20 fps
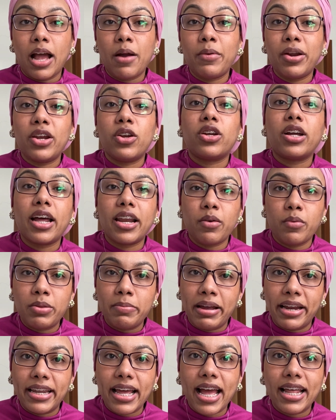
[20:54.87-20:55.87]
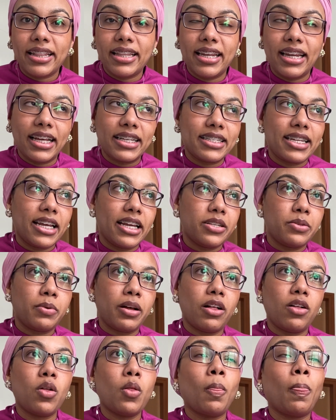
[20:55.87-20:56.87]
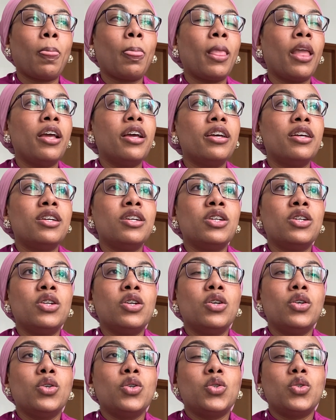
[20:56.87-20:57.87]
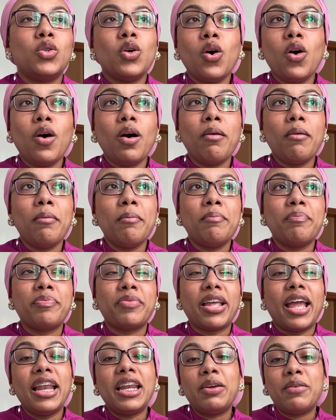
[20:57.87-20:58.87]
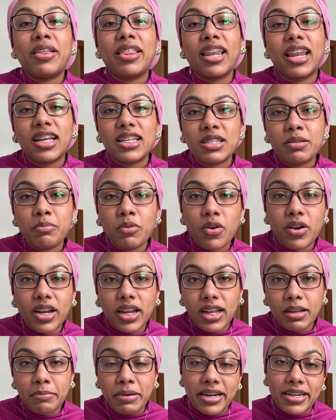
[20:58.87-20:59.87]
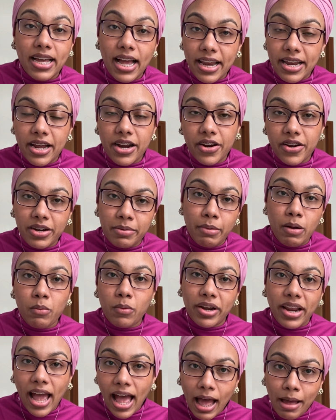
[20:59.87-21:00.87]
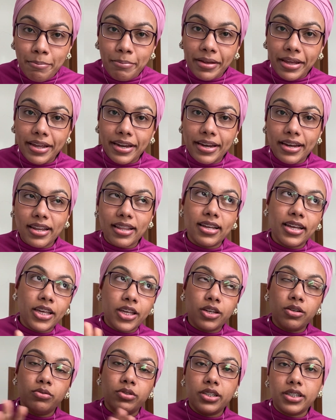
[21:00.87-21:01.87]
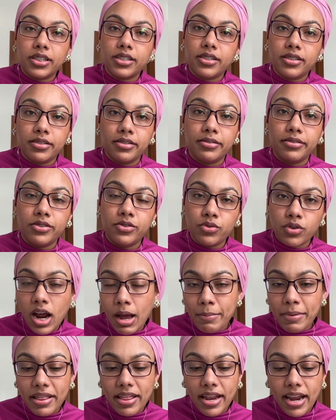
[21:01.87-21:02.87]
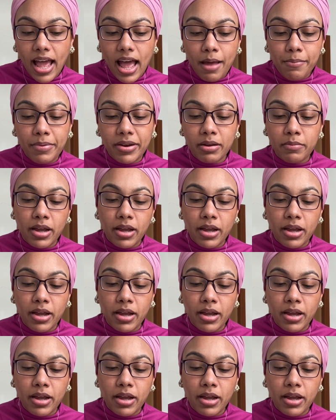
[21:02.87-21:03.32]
wanted to cut it with my dad the next day as well. So anyway, the next morning, my dad heard about what happened, the huge drama that happened in